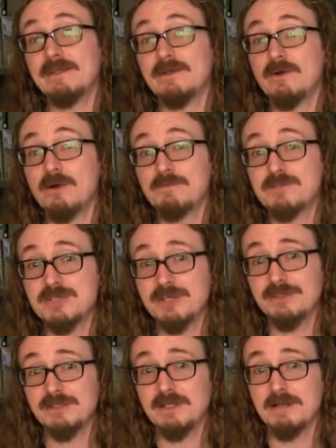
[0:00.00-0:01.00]
You know, I hope there's
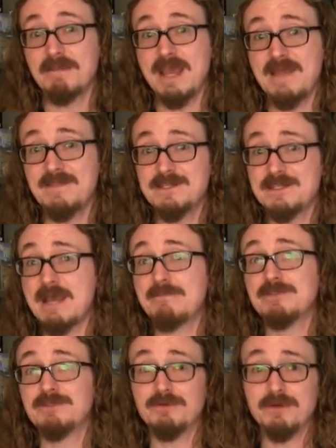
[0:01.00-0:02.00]
nothing uh, bad that has
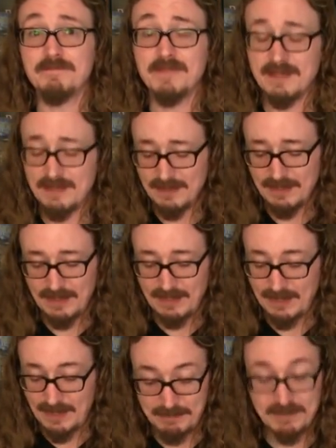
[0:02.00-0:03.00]
happened to him,
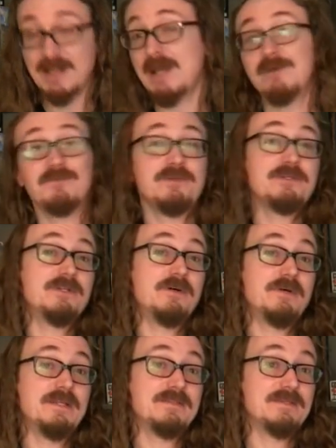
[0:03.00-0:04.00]
uh, but I don't really
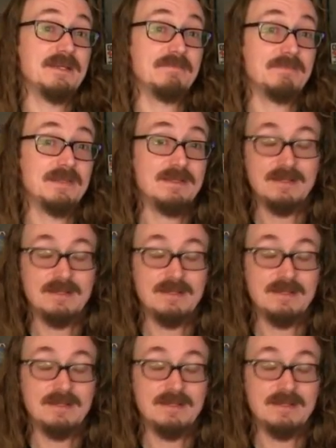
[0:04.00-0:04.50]
know anything.